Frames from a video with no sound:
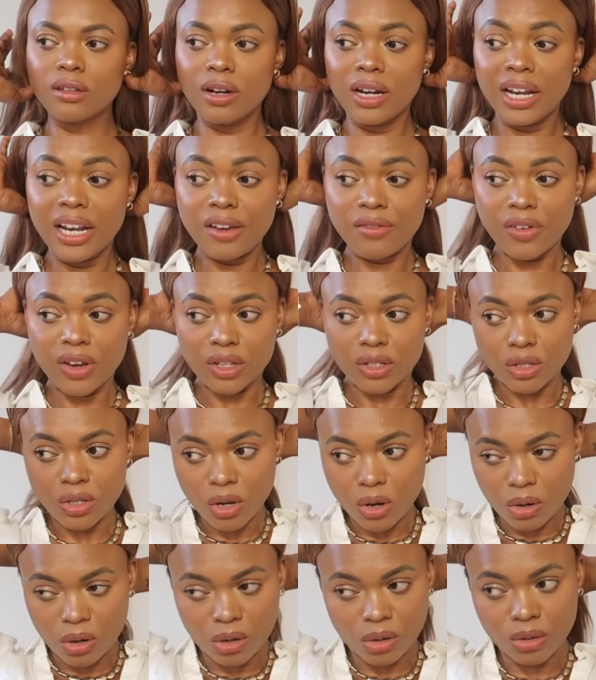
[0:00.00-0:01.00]
living
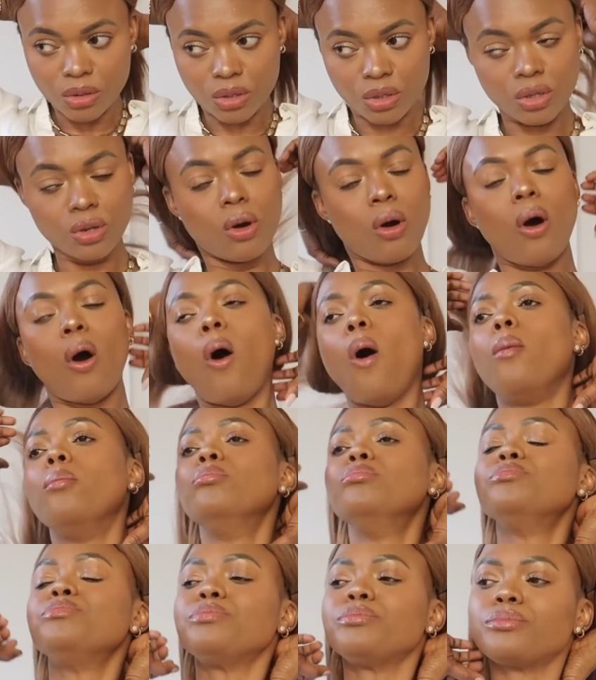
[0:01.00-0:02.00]
so close to
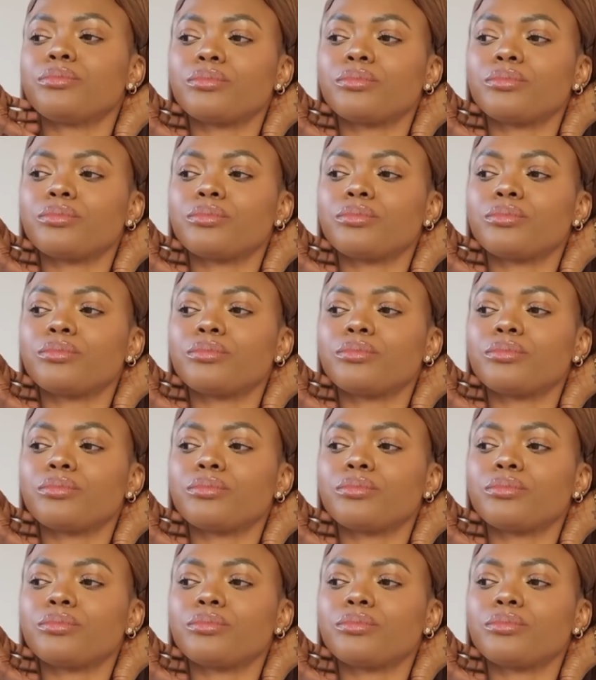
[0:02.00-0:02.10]
home.